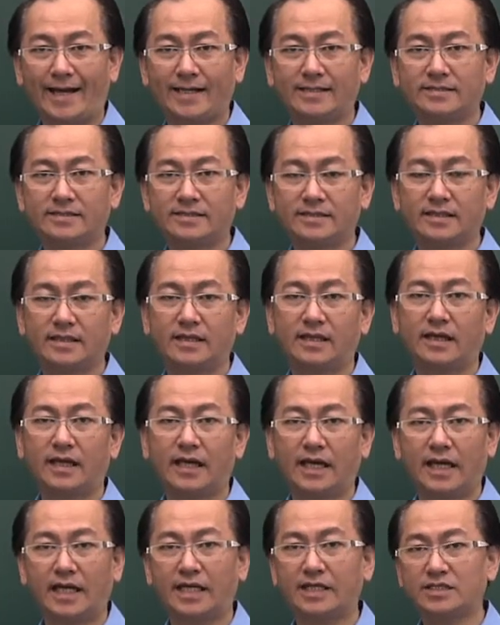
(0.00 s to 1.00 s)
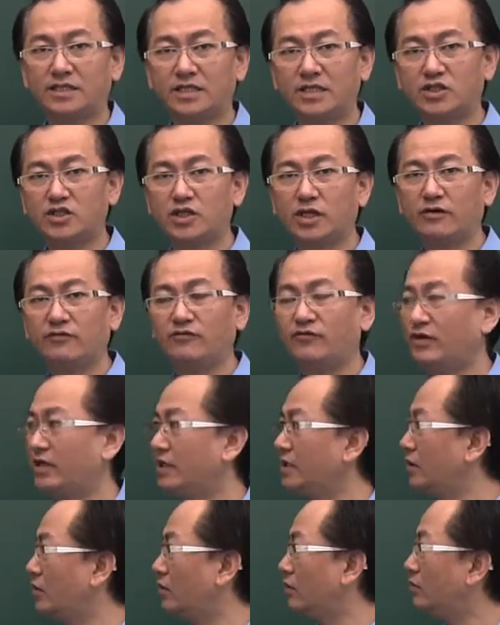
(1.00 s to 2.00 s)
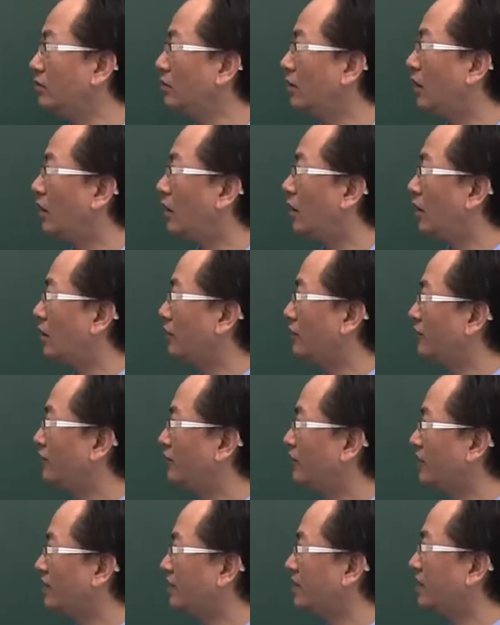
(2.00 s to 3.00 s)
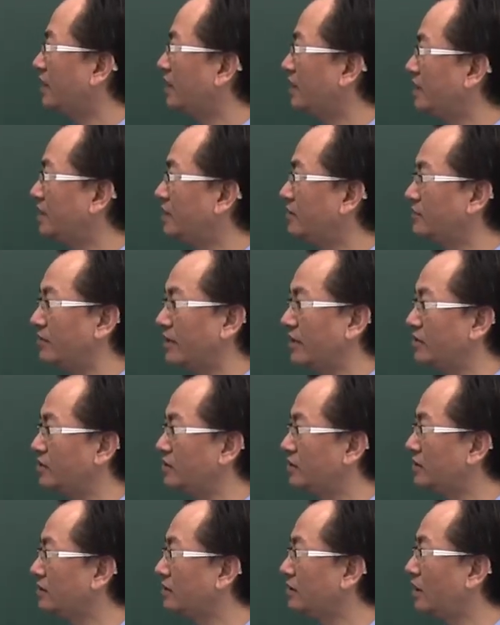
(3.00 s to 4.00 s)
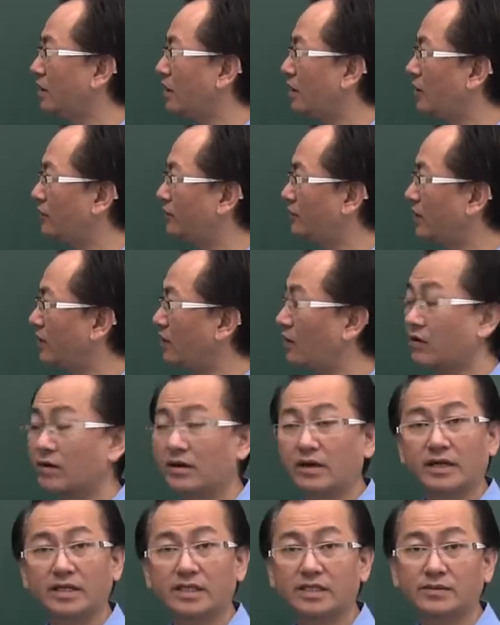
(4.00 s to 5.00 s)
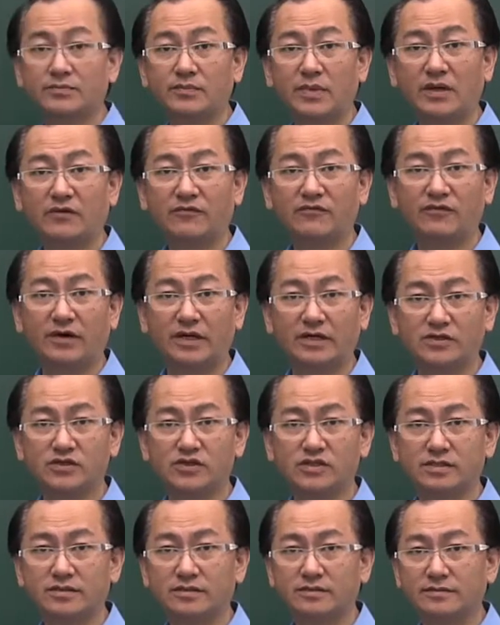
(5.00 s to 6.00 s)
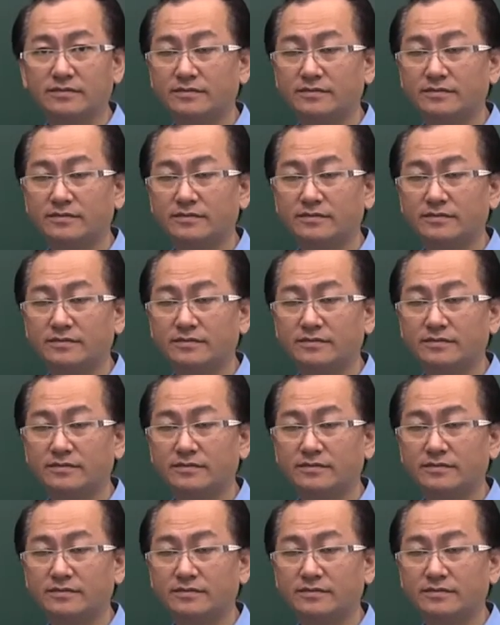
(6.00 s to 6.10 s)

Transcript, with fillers: at a teaching video on further integration of the logarithmic function.